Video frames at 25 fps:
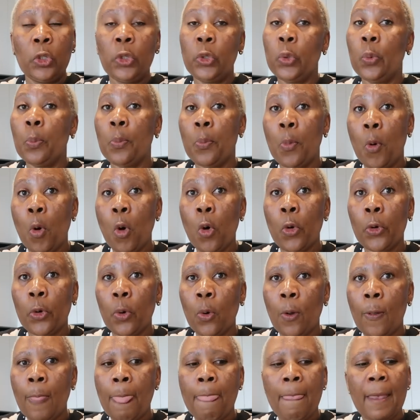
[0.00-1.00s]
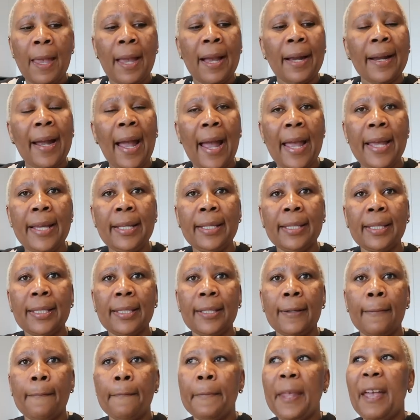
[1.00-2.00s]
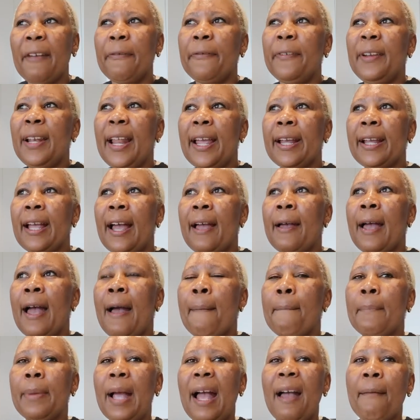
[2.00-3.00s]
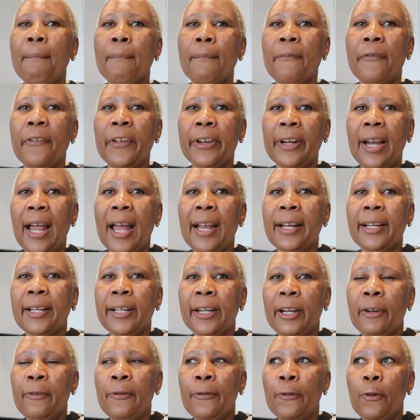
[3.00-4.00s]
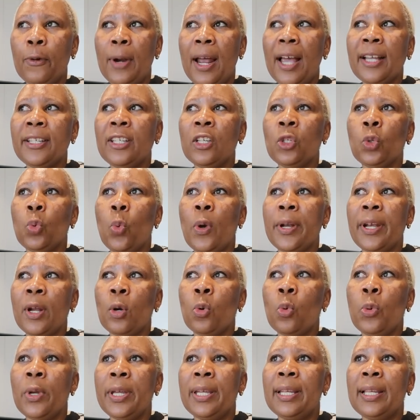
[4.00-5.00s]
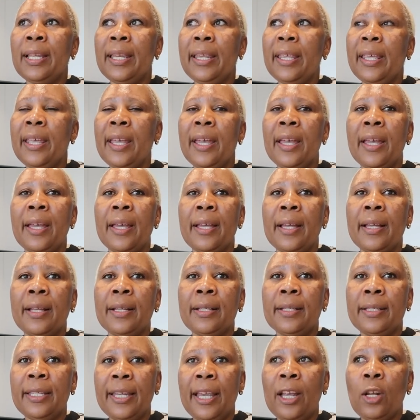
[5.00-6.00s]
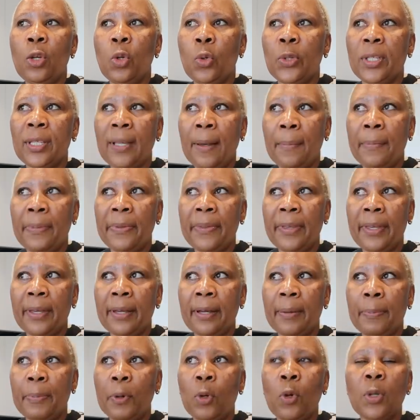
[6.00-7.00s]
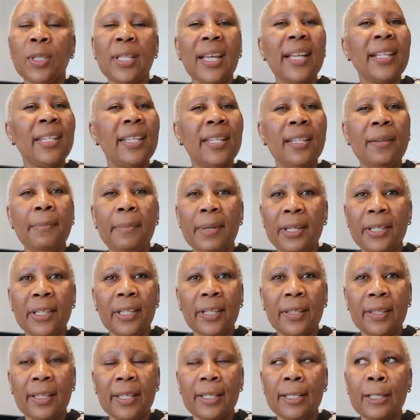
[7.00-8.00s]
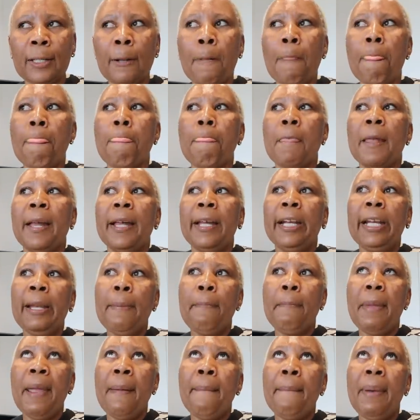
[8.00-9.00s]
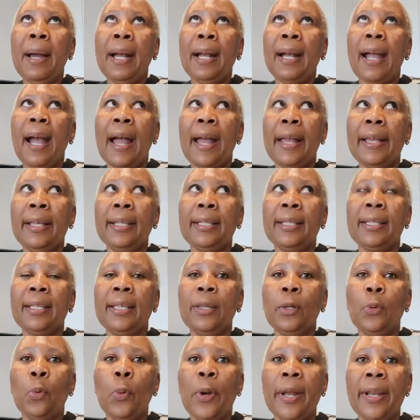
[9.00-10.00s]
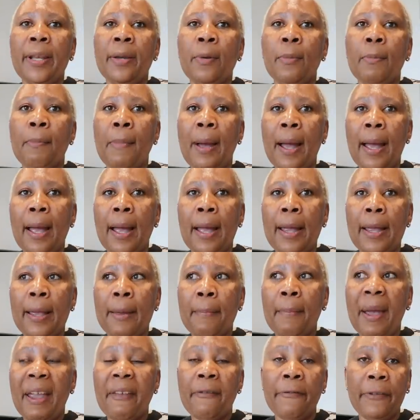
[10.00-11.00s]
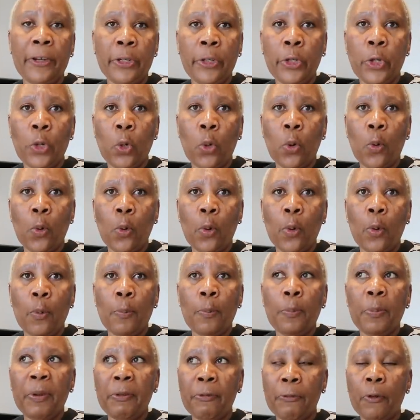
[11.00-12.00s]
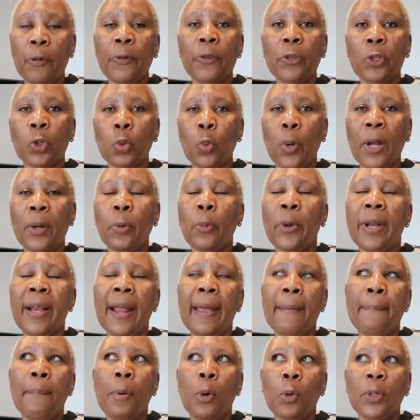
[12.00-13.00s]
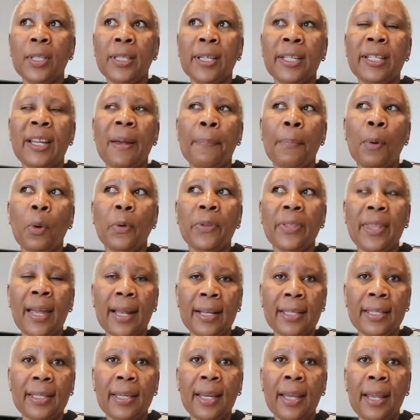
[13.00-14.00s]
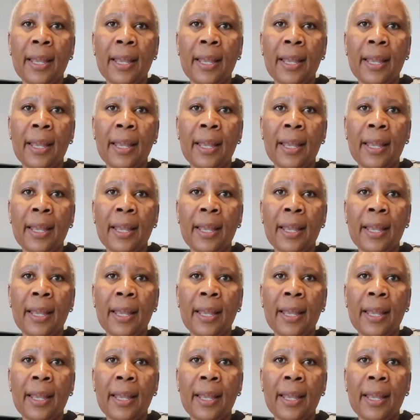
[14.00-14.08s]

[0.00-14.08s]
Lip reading: tomorrow, guys. I feel like I'm very ungrateful. I just want to quickly tell you something because I didn't mention this. Remember, guys, when my video before this one, when I posted about that